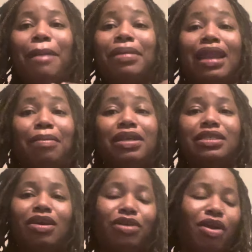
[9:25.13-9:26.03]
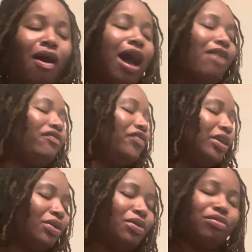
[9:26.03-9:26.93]
But let me tell y'all, I
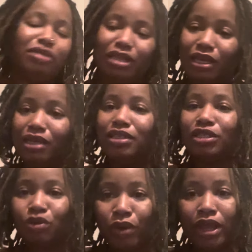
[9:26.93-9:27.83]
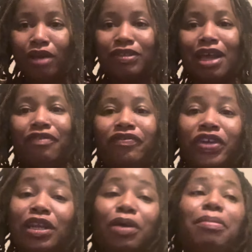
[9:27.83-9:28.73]
feel these 12s. I
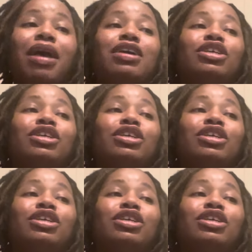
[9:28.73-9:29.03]
feel them.